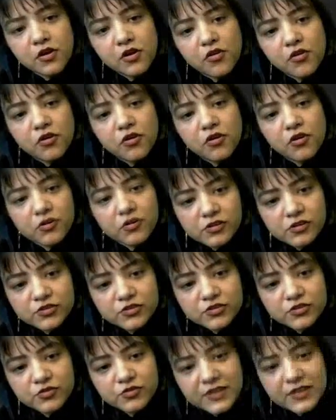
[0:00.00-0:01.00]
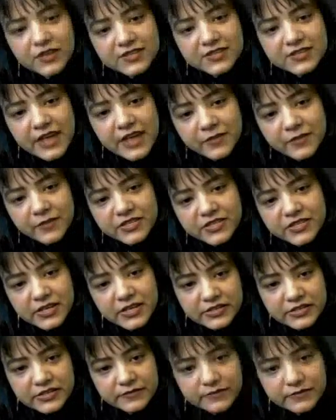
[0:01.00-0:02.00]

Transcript: or also known as gamicide.